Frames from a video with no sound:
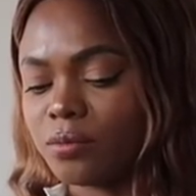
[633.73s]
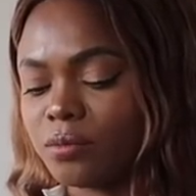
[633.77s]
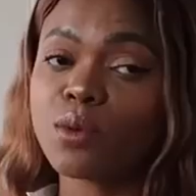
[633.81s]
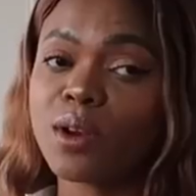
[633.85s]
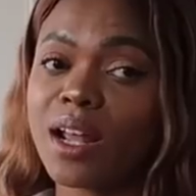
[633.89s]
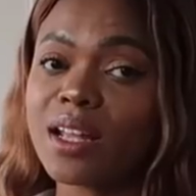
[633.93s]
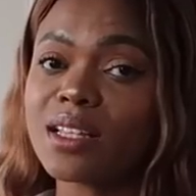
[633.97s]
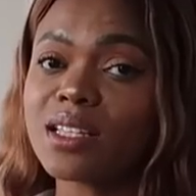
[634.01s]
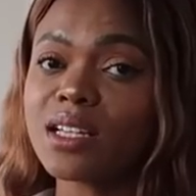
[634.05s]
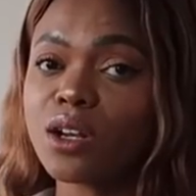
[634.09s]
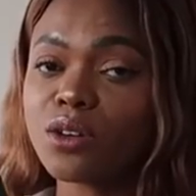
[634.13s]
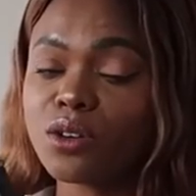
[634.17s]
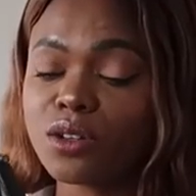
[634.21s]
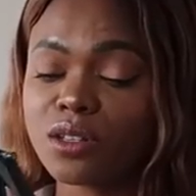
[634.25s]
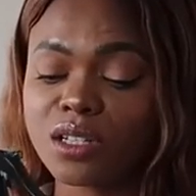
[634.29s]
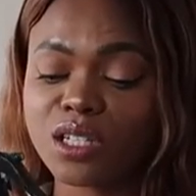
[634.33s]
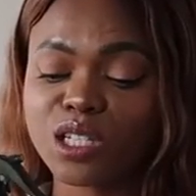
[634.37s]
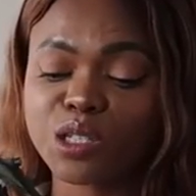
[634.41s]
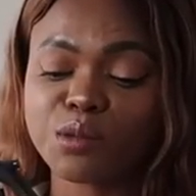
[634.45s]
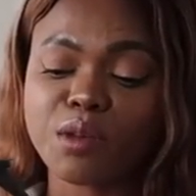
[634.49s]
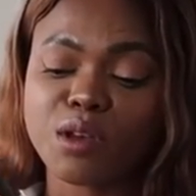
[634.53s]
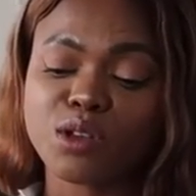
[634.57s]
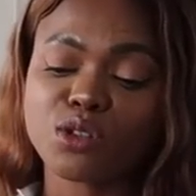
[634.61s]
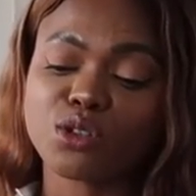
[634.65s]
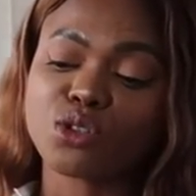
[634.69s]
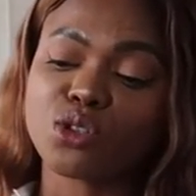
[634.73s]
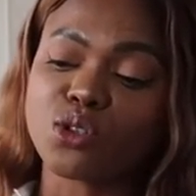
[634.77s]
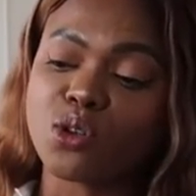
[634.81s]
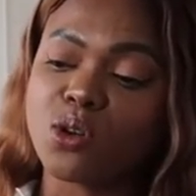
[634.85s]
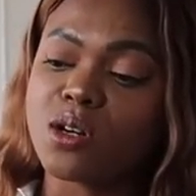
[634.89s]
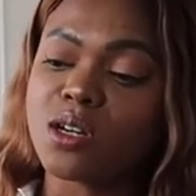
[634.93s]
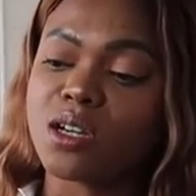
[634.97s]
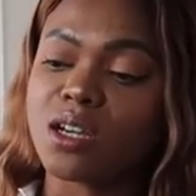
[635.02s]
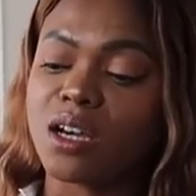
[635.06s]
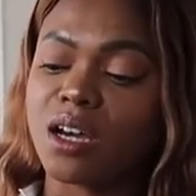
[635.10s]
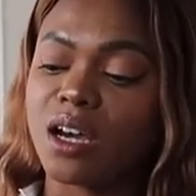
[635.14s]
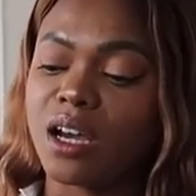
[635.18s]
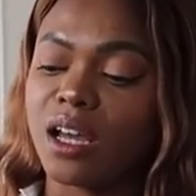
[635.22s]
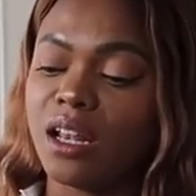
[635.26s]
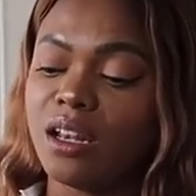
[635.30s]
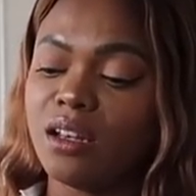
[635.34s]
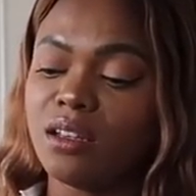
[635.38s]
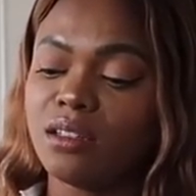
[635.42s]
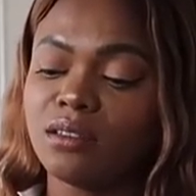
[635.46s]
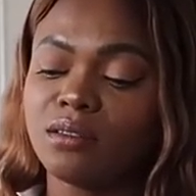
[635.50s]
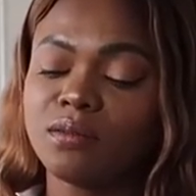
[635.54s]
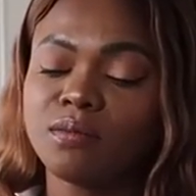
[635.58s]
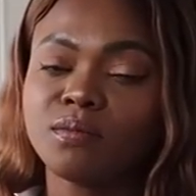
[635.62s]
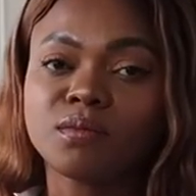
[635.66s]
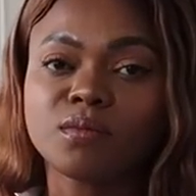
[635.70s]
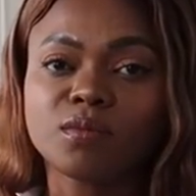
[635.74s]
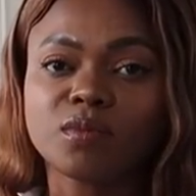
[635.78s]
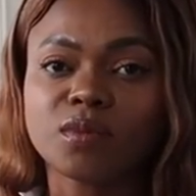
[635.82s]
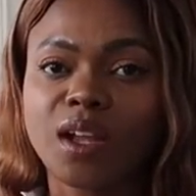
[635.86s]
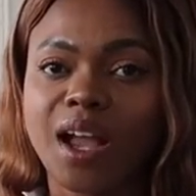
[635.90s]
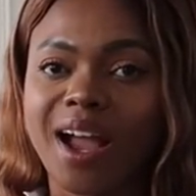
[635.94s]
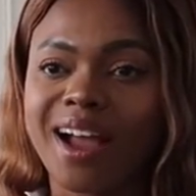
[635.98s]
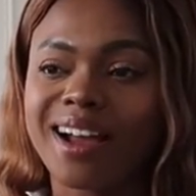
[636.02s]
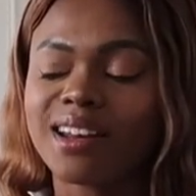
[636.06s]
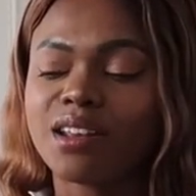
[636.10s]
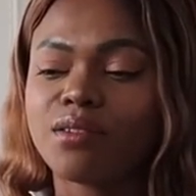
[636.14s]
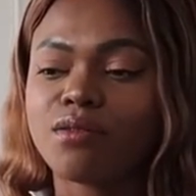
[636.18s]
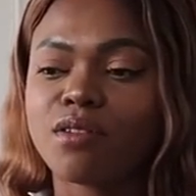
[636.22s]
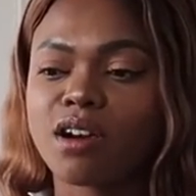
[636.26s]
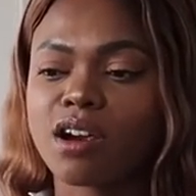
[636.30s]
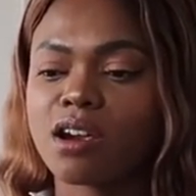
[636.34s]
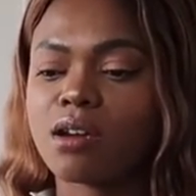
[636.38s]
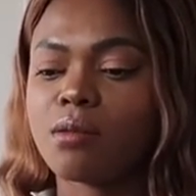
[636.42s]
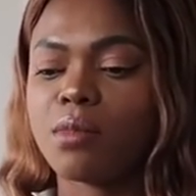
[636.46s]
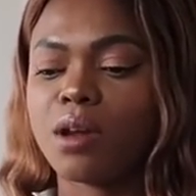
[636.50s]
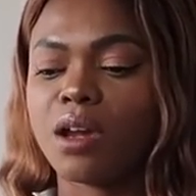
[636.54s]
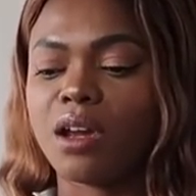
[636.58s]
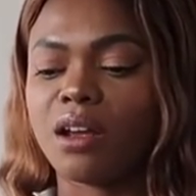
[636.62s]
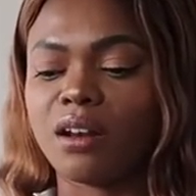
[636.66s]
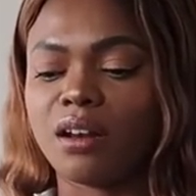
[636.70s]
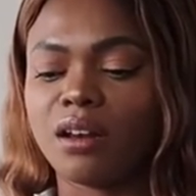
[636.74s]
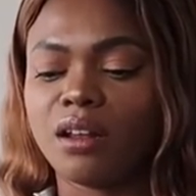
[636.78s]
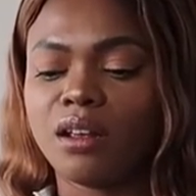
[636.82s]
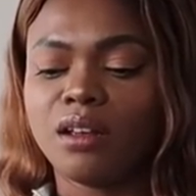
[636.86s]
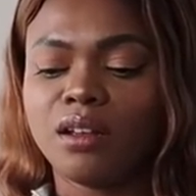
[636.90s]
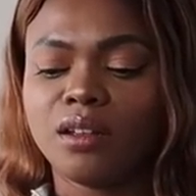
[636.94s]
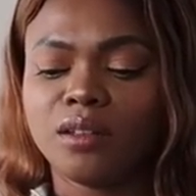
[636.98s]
When I tell you this smells so good, how do you recommend?